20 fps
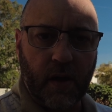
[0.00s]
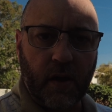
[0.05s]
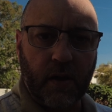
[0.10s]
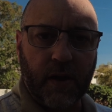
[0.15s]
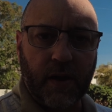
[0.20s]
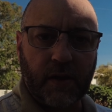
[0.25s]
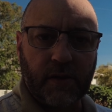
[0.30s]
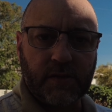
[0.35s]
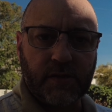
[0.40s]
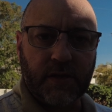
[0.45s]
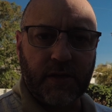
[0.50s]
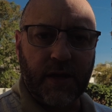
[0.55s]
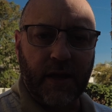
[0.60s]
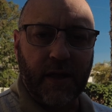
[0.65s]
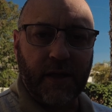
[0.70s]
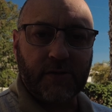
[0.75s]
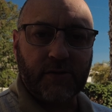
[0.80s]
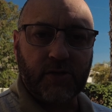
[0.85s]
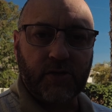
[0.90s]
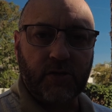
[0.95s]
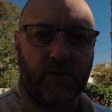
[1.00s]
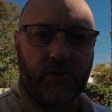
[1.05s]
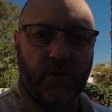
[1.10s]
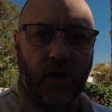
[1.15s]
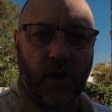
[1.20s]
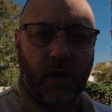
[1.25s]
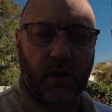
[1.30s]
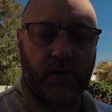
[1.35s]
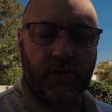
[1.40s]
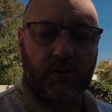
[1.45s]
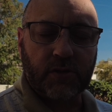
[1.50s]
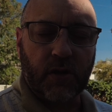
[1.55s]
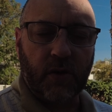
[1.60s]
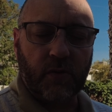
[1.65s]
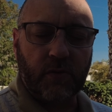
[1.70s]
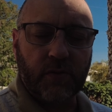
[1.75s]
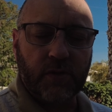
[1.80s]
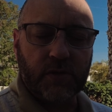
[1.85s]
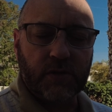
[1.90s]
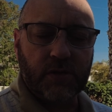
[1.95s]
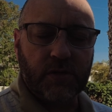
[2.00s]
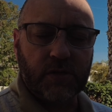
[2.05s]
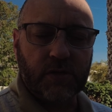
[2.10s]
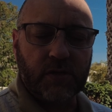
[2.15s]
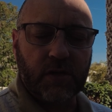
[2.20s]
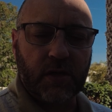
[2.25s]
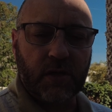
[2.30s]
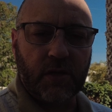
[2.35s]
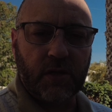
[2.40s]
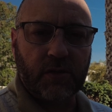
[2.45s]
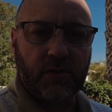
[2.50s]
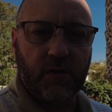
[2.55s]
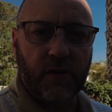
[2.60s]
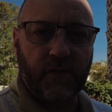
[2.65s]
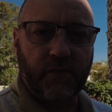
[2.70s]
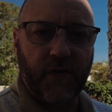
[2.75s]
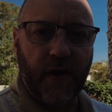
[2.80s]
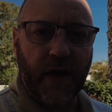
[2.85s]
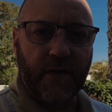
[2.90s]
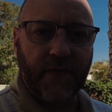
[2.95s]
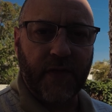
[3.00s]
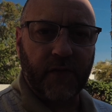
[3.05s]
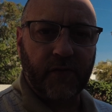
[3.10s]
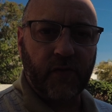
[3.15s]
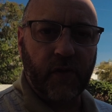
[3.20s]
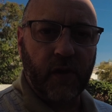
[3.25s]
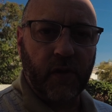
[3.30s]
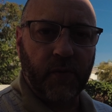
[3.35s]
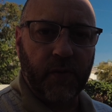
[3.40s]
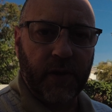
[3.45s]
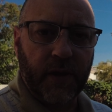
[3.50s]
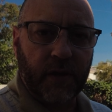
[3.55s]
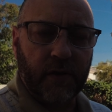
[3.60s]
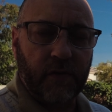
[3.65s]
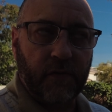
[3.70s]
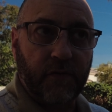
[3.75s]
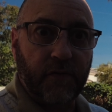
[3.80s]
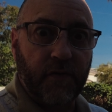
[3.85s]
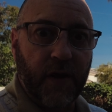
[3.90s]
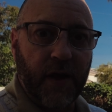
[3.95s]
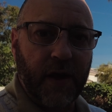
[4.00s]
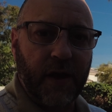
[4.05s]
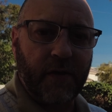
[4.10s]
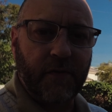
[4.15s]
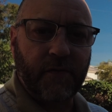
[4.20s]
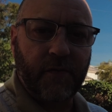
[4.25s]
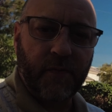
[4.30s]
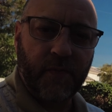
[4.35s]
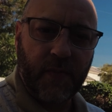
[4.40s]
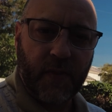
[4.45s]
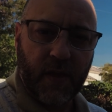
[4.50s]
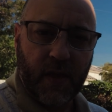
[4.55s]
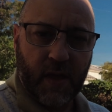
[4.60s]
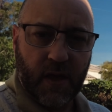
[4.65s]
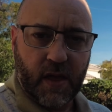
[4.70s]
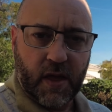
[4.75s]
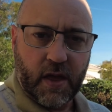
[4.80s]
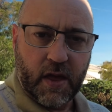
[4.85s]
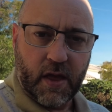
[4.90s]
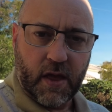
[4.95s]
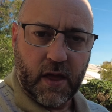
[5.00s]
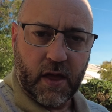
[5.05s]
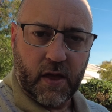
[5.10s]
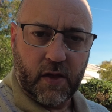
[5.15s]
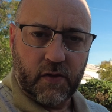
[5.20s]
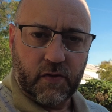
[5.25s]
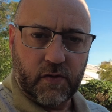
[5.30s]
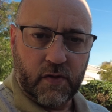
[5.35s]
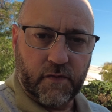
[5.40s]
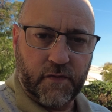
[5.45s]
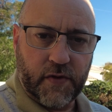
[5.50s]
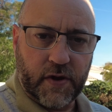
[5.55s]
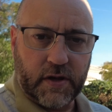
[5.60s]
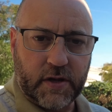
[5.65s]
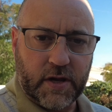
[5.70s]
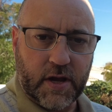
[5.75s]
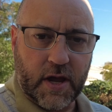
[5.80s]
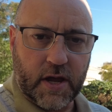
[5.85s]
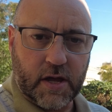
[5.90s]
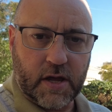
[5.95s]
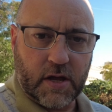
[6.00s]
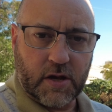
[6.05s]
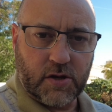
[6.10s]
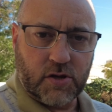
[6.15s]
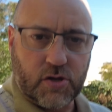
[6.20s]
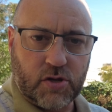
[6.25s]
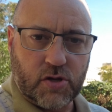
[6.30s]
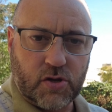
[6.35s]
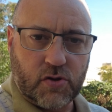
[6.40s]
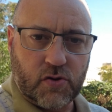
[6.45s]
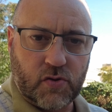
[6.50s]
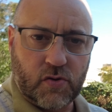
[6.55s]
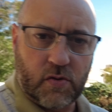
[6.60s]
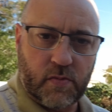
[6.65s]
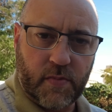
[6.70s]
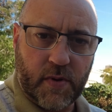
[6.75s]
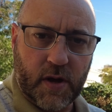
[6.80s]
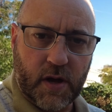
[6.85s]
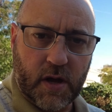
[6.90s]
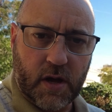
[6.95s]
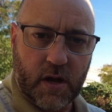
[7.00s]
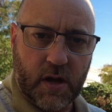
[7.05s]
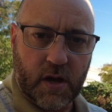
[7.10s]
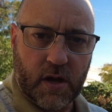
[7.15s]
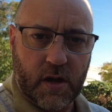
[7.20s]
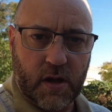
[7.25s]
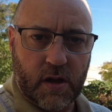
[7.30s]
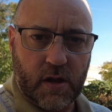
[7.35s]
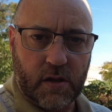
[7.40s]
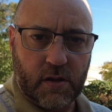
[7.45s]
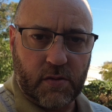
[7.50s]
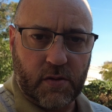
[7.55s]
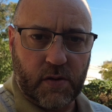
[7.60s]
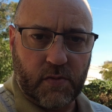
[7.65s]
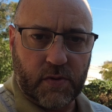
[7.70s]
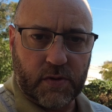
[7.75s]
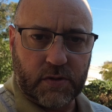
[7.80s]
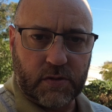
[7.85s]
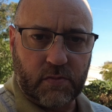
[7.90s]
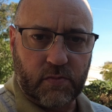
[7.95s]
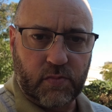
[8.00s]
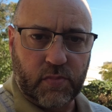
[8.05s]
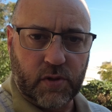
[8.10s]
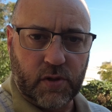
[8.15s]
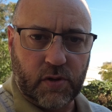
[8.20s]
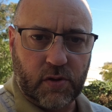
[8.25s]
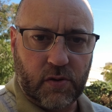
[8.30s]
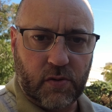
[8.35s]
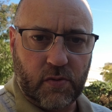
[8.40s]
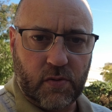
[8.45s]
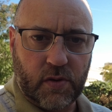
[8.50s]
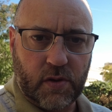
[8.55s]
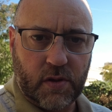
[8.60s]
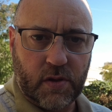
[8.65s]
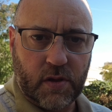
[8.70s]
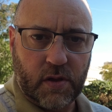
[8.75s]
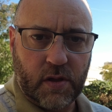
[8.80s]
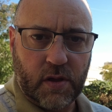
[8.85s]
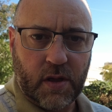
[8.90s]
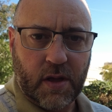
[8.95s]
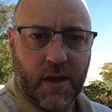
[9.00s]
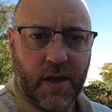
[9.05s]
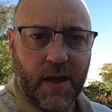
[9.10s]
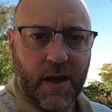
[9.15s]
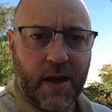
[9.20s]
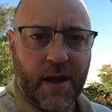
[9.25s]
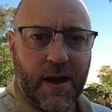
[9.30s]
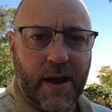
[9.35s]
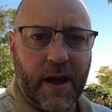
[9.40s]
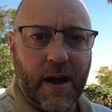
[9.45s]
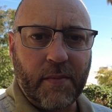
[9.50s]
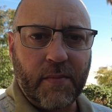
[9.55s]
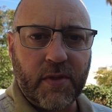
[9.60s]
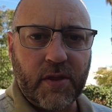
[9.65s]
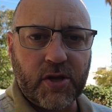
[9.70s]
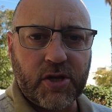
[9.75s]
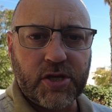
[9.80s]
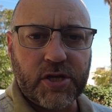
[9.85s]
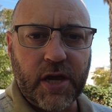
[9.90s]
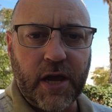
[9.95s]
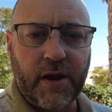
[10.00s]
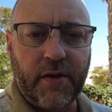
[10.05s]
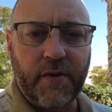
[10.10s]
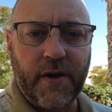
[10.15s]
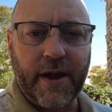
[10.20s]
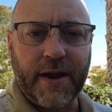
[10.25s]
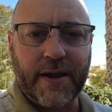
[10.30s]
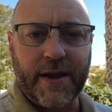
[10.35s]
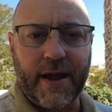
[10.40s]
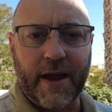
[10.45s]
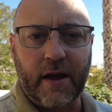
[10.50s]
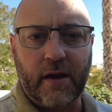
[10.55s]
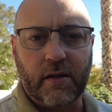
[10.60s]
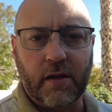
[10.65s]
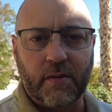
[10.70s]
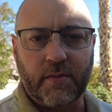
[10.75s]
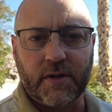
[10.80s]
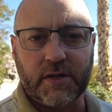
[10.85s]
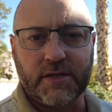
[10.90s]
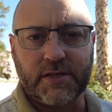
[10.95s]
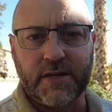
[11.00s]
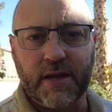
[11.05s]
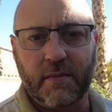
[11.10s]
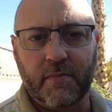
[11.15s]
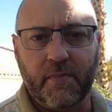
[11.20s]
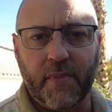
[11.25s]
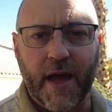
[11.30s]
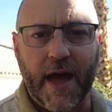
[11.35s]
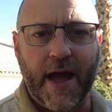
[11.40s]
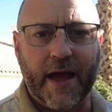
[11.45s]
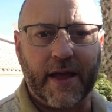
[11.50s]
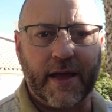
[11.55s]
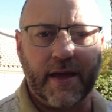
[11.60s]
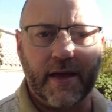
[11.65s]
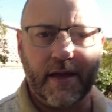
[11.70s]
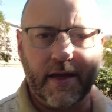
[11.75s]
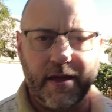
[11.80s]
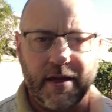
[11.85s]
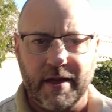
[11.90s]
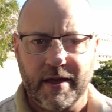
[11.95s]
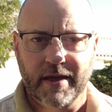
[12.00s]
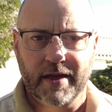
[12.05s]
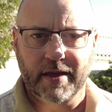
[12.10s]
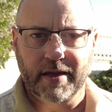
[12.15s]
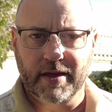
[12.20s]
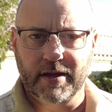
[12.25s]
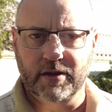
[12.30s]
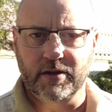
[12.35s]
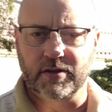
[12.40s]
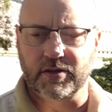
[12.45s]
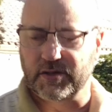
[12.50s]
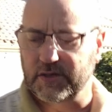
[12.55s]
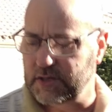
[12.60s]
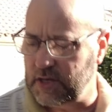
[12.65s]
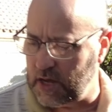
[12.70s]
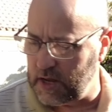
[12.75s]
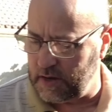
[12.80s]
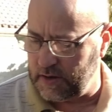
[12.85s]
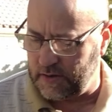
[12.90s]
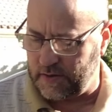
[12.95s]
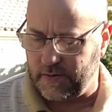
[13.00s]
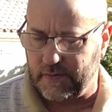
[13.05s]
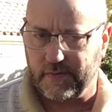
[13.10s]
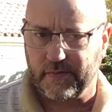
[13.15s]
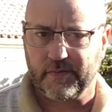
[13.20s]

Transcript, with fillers: Okay, see, now that's too dark. So this is the 2 to 5, that's all the way down to 5. So if I take it to, I want some blue. I'm in the shade right now. I'm gonna step back into the sun.